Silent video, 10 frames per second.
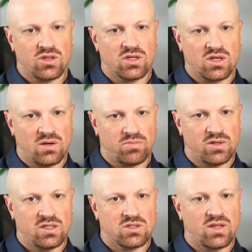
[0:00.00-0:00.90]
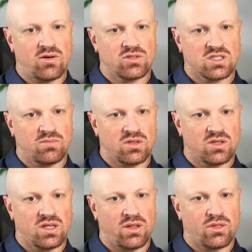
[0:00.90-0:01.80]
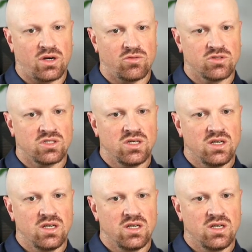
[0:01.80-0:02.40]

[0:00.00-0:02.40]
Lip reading: the company. So that was something that I thought was